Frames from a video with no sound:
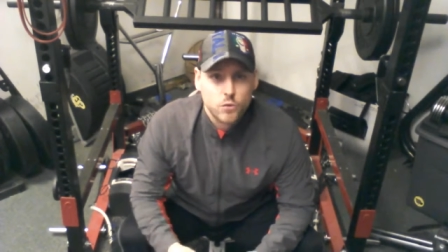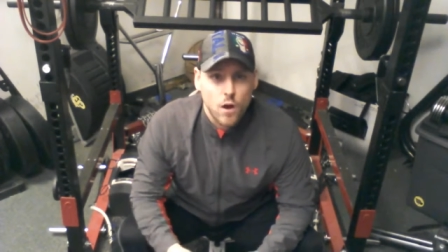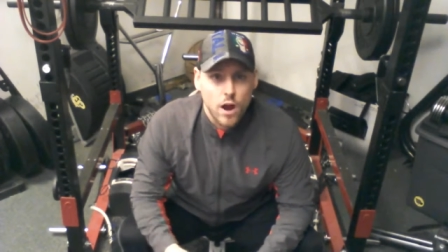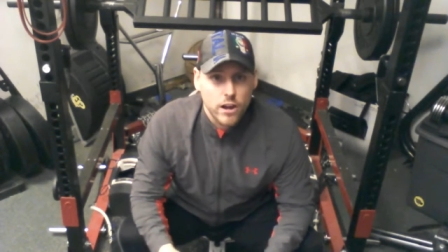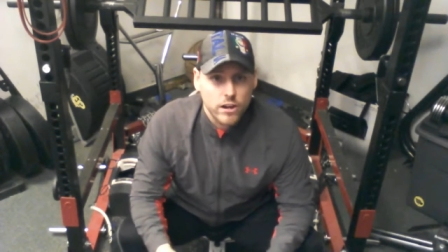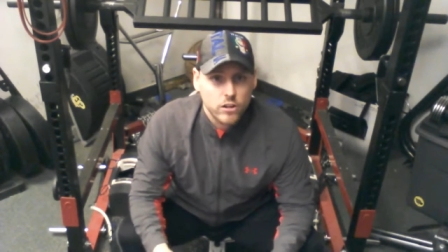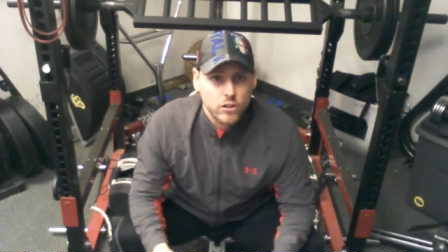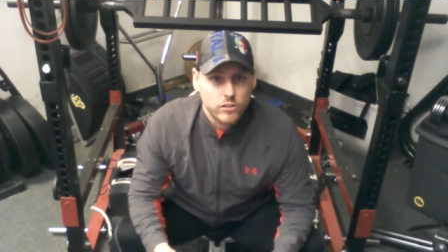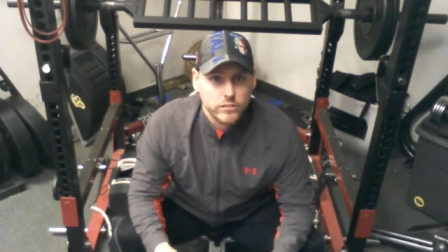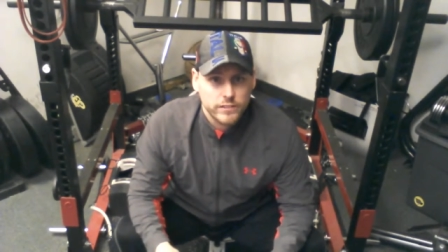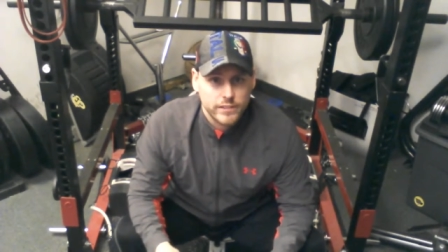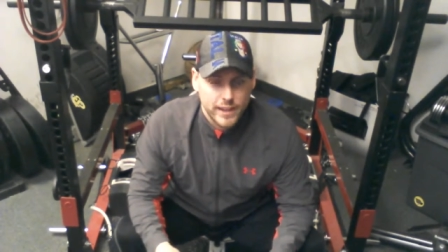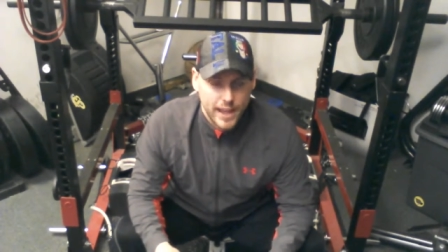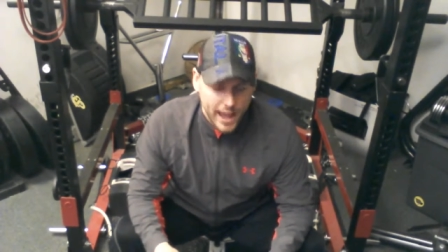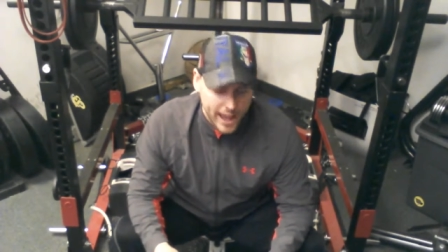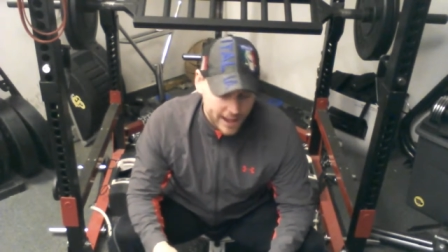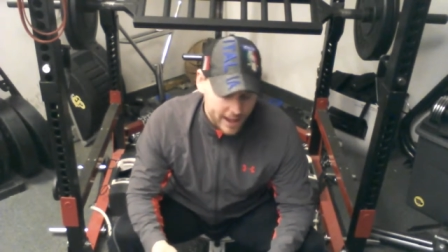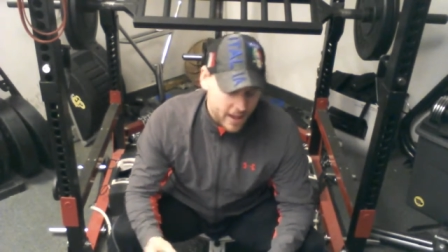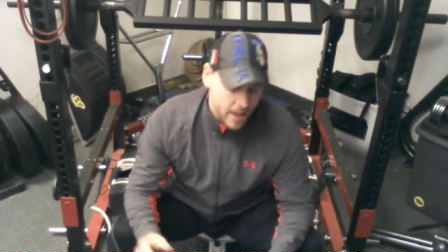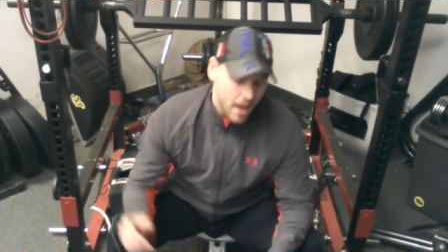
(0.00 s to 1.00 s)
chronicle
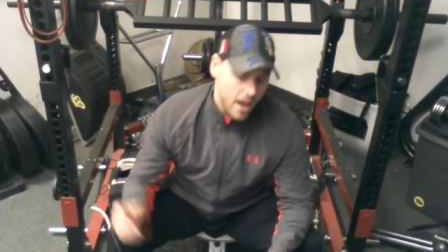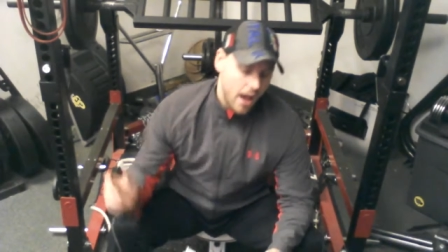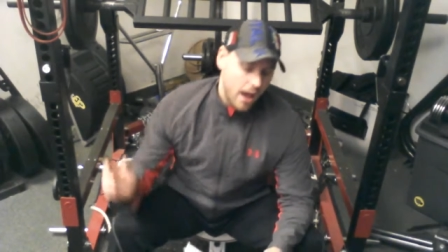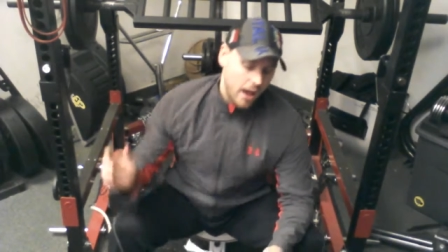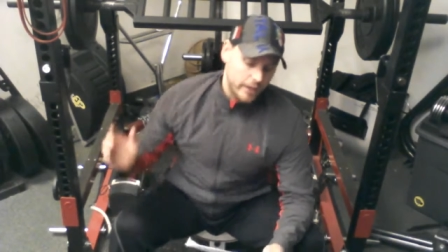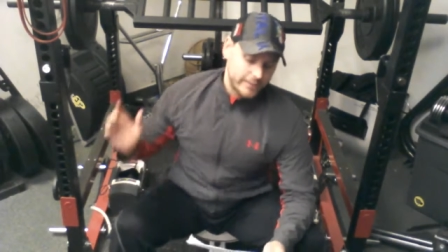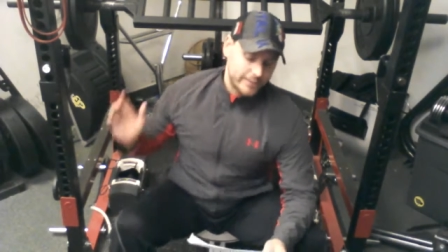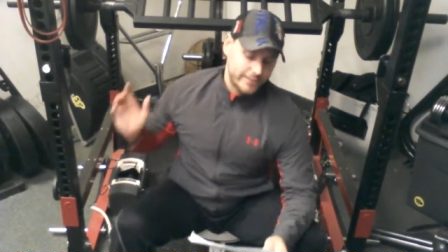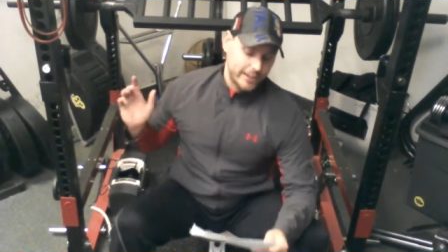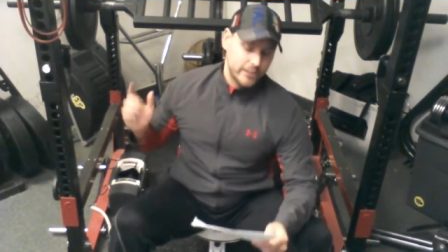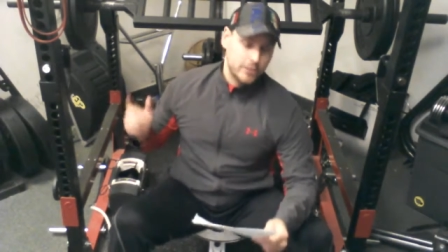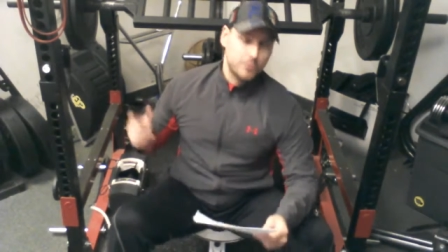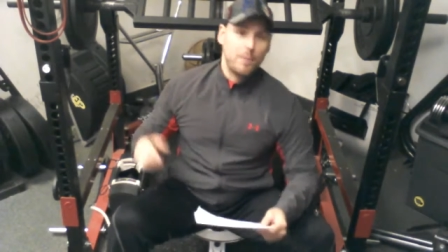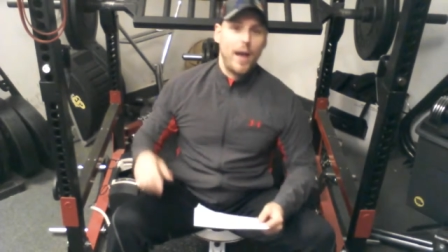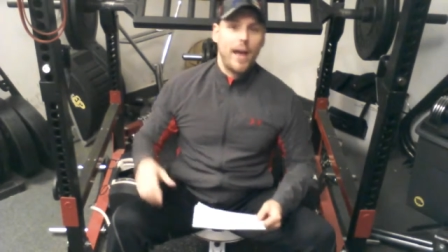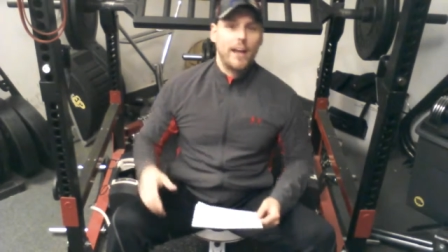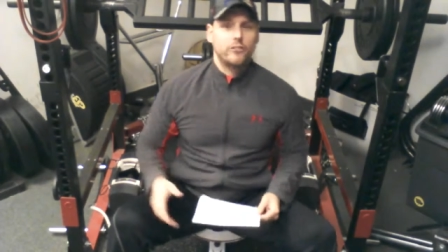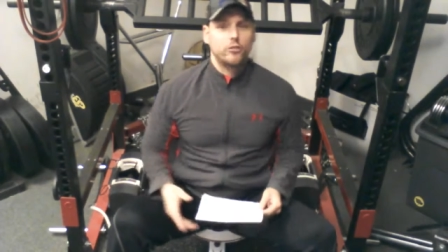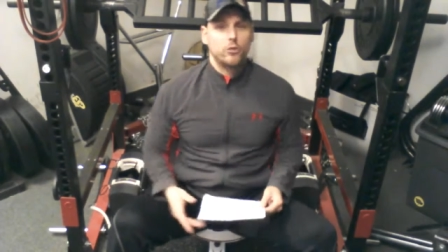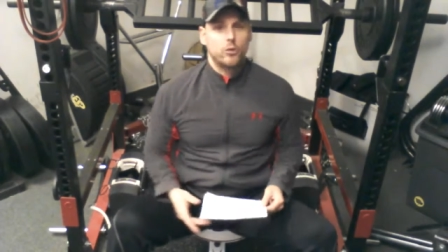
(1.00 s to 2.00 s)
today, Six
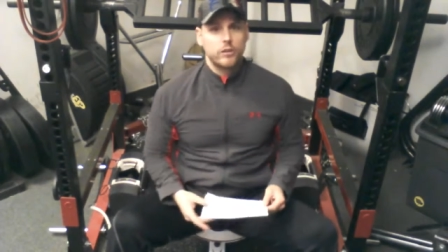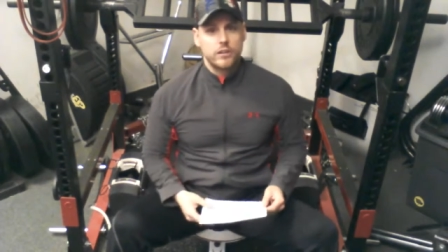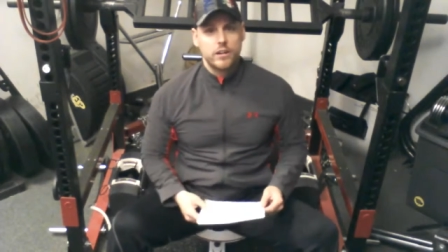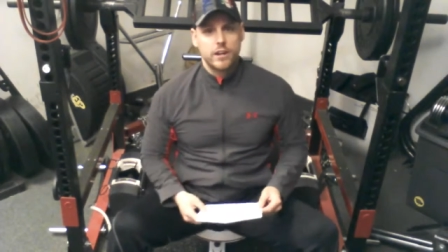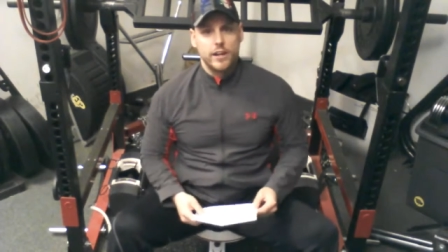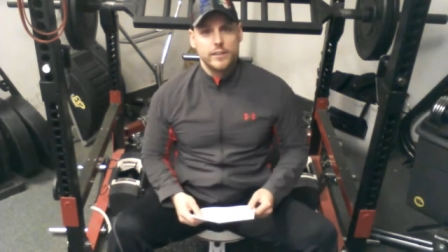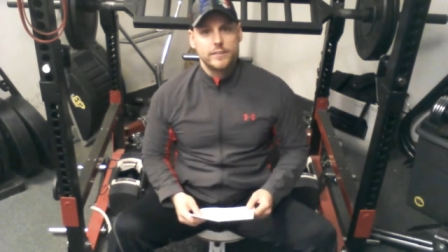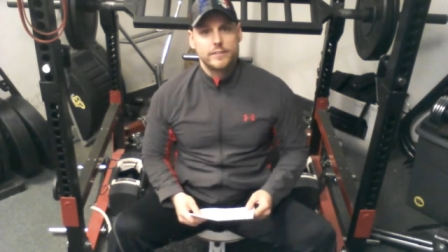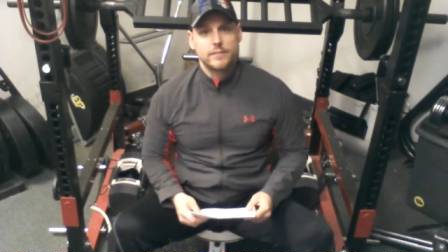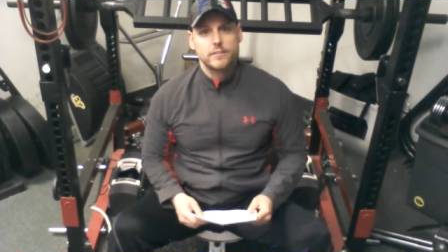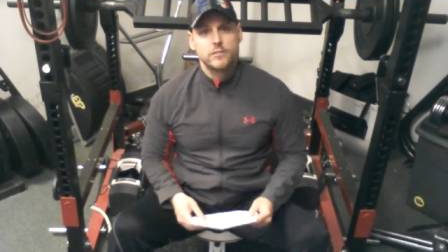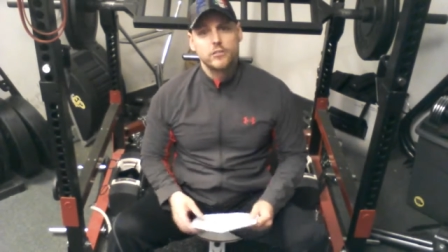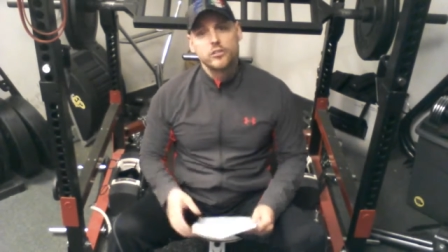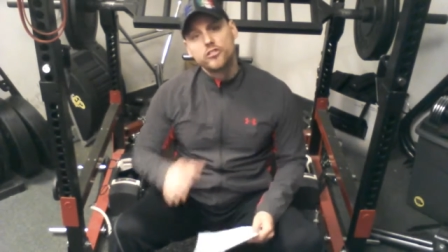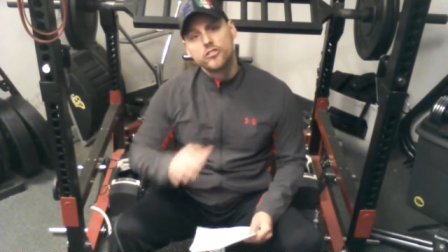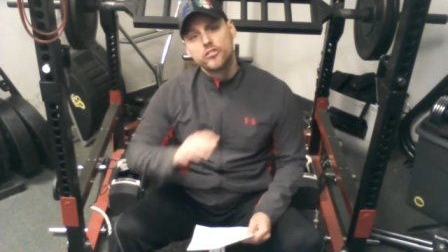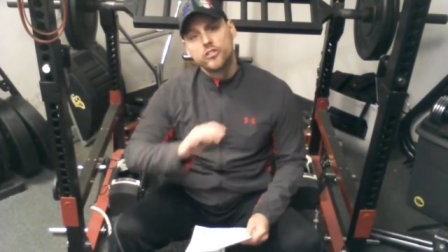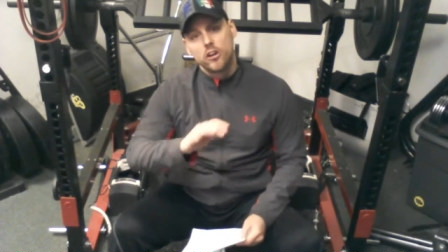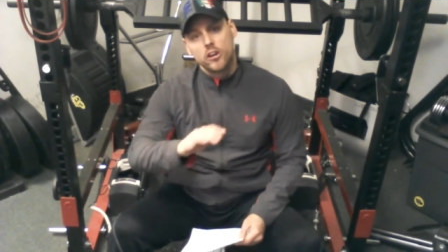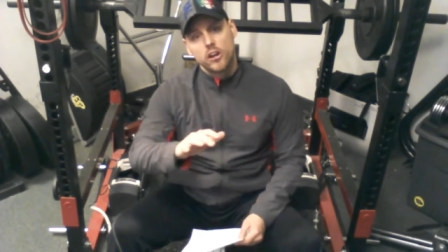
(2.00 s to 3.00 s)
Pack Shortcuts. To
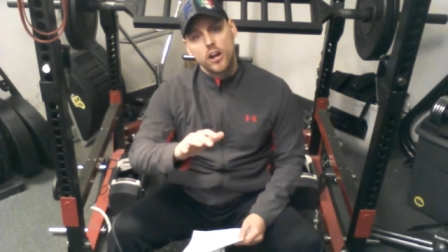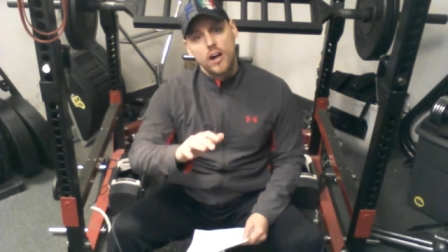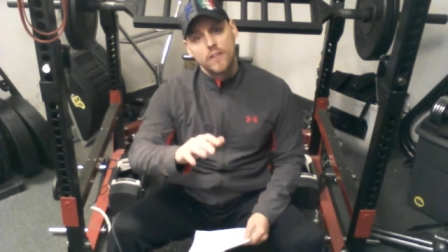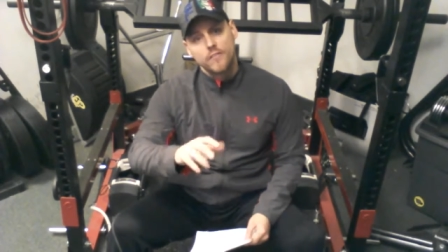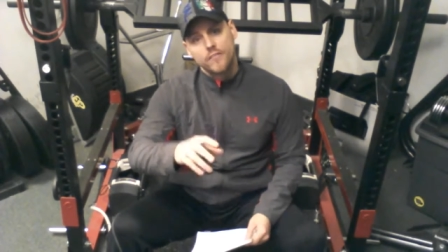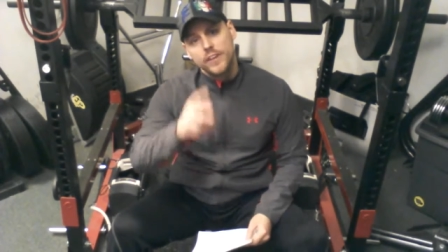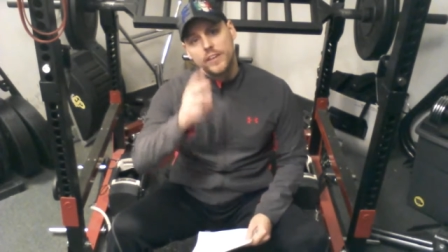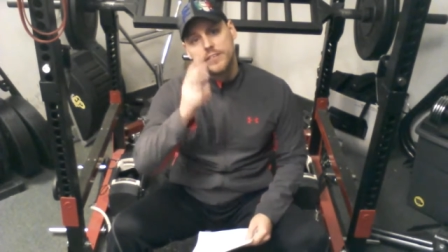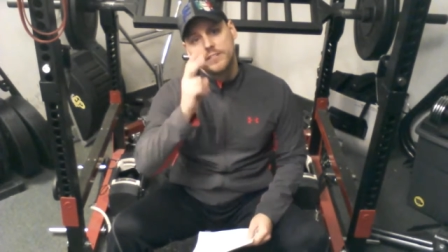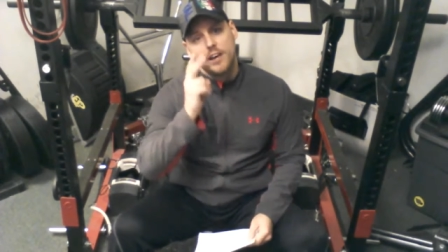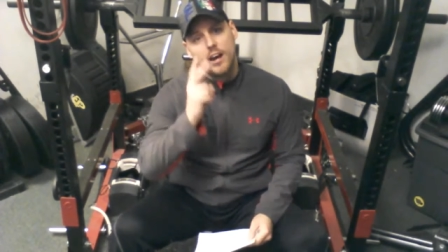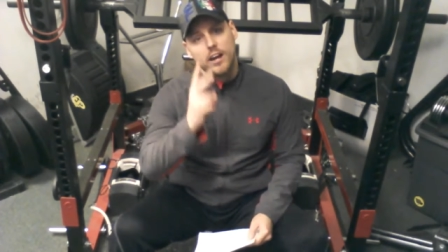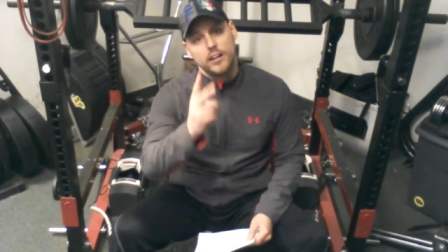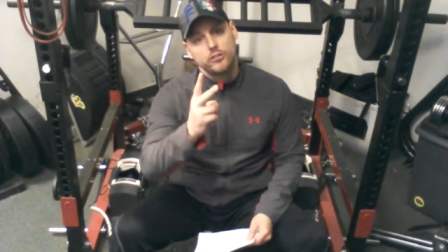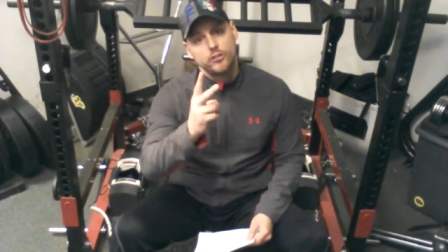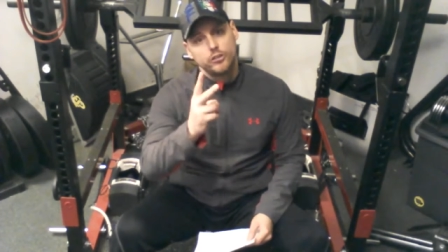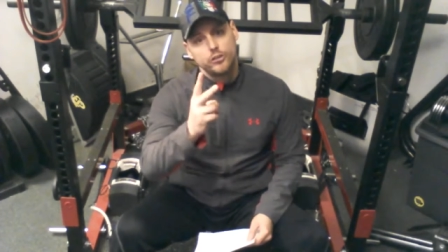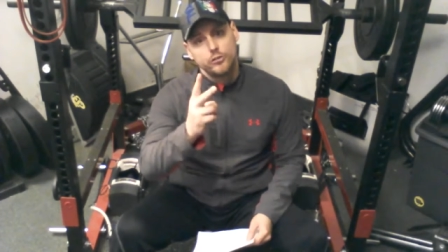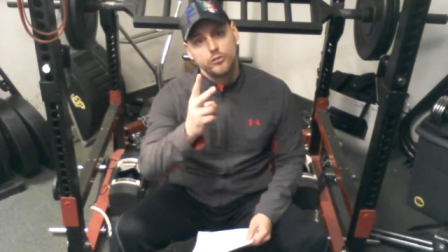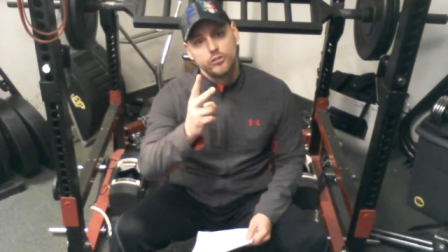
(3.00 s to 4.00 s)
start off, he's
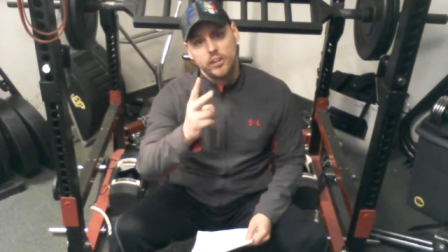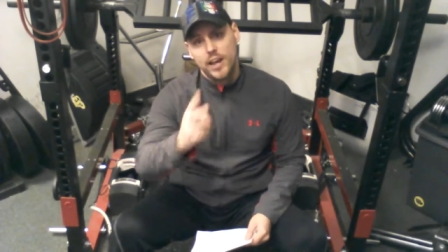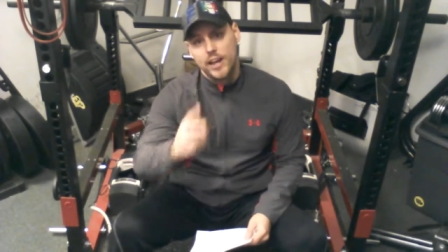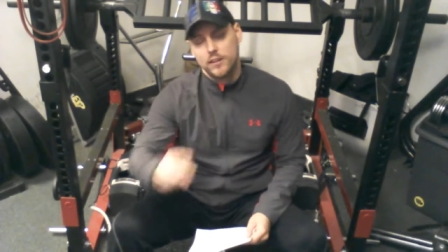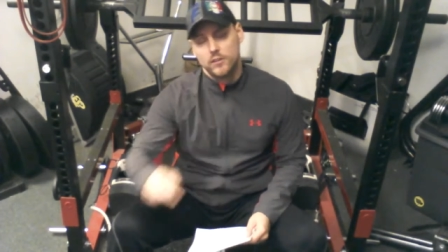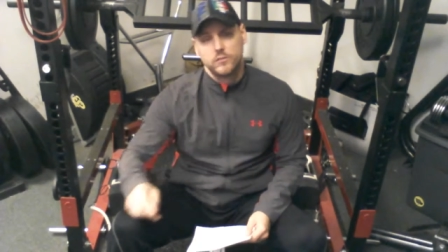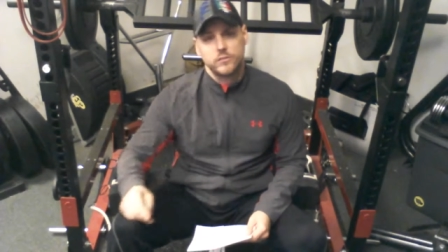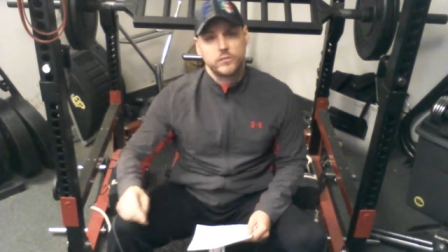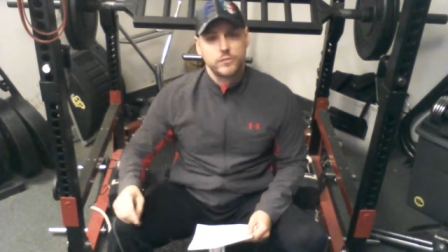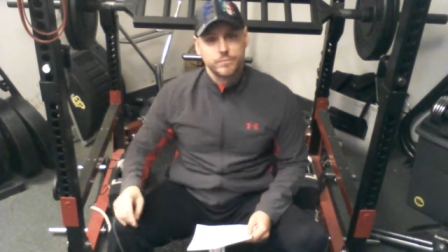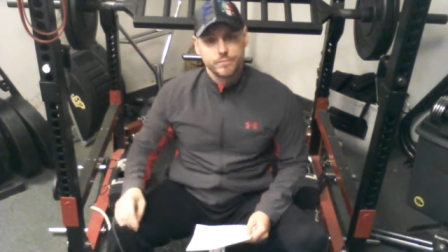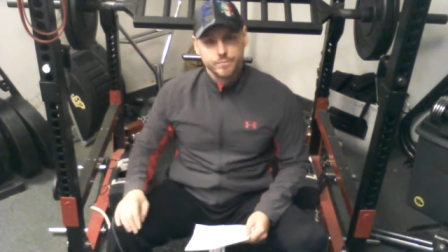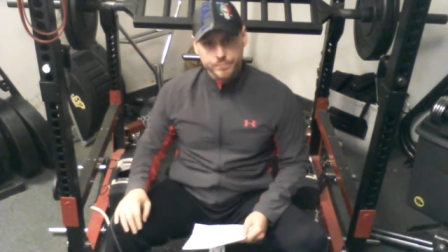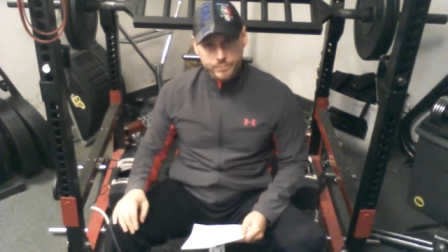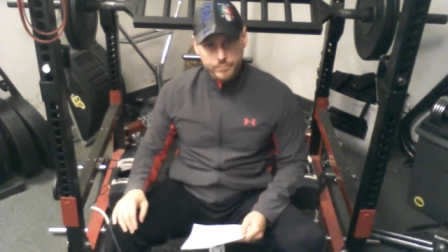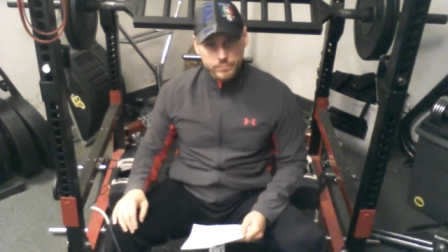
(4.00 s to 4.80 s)
got two channels.